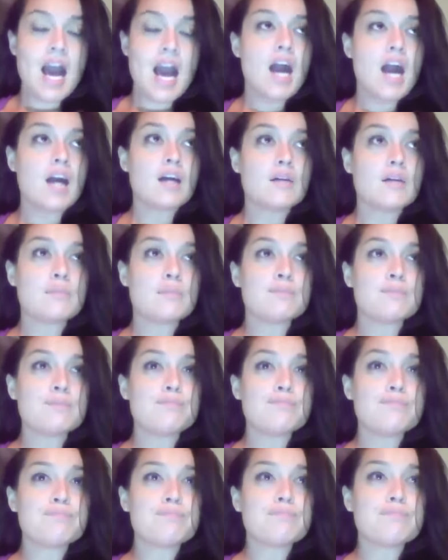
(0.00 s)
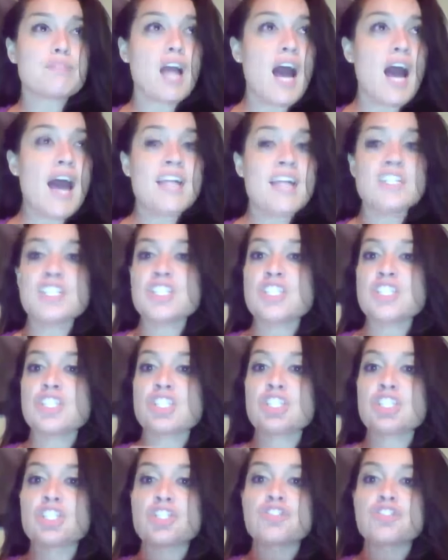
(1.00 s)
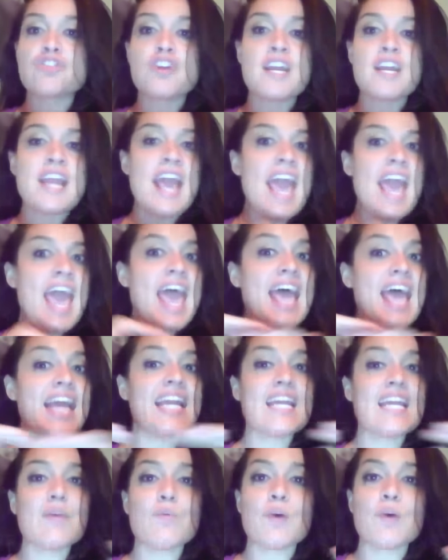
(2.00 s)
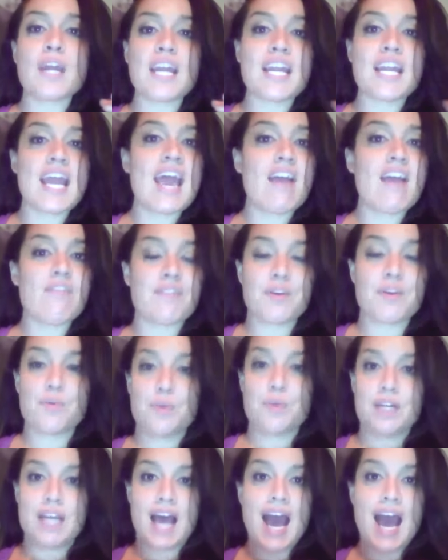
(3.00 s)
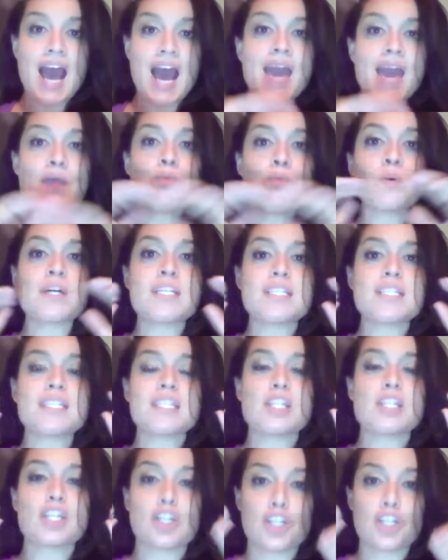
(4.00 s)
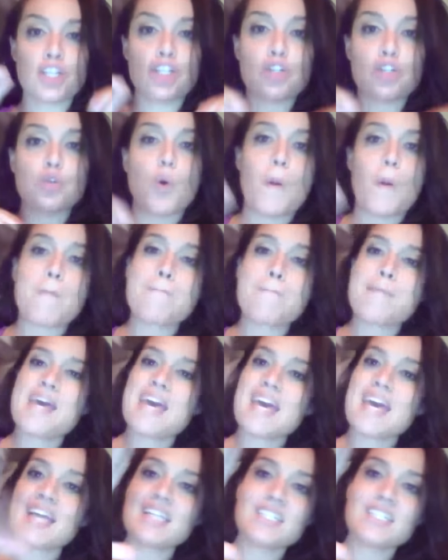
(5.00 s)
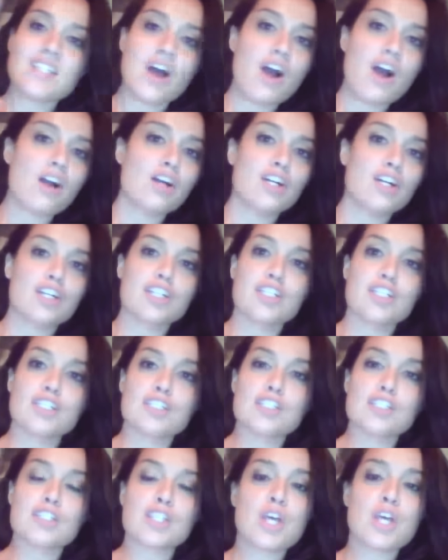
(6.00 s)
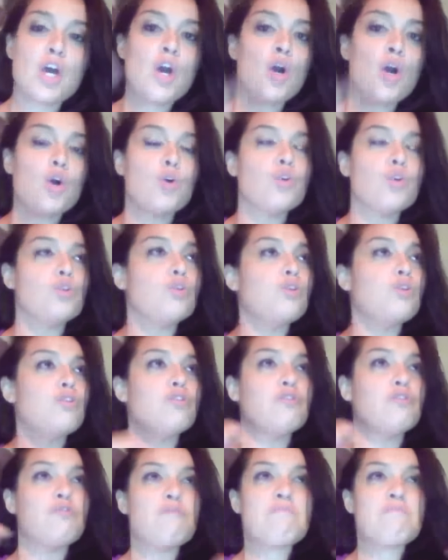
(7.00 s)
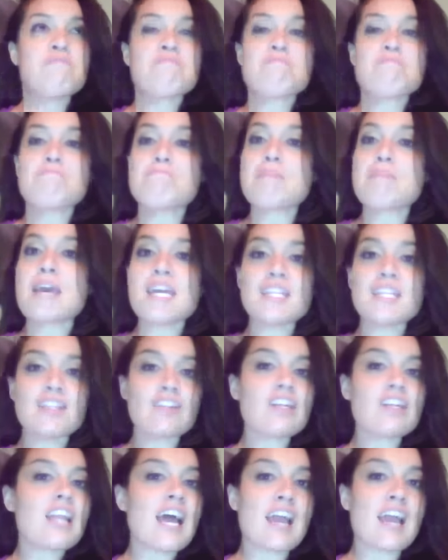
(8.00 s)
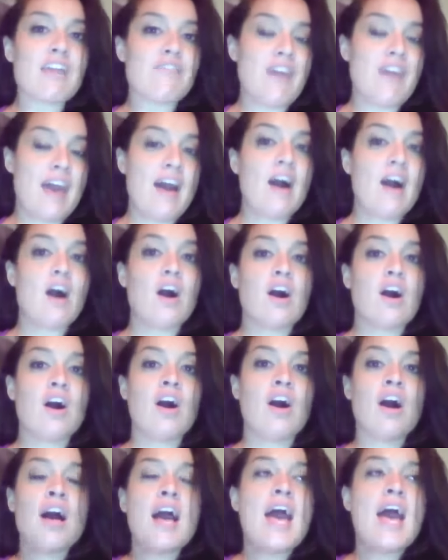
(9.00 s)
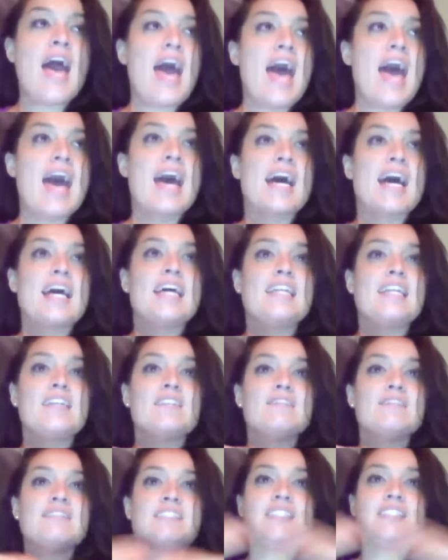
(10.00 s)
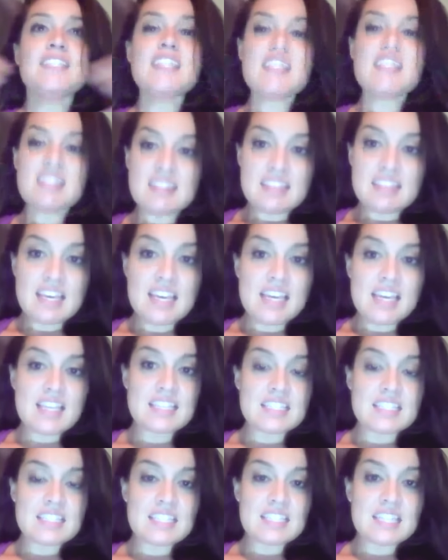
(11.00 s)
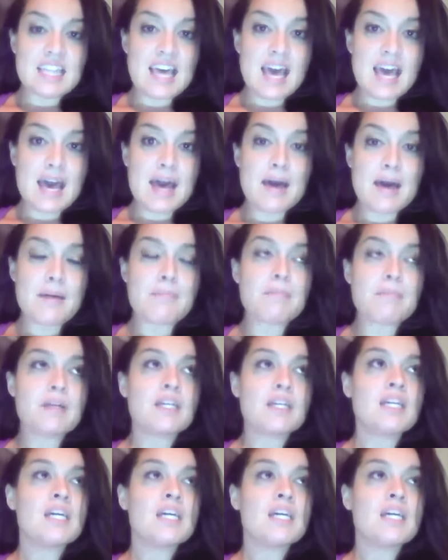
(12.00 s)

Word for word: um, I just destroyed anyone and everyone. I was the girl who picked on girls, who made their life hell, and did things to them.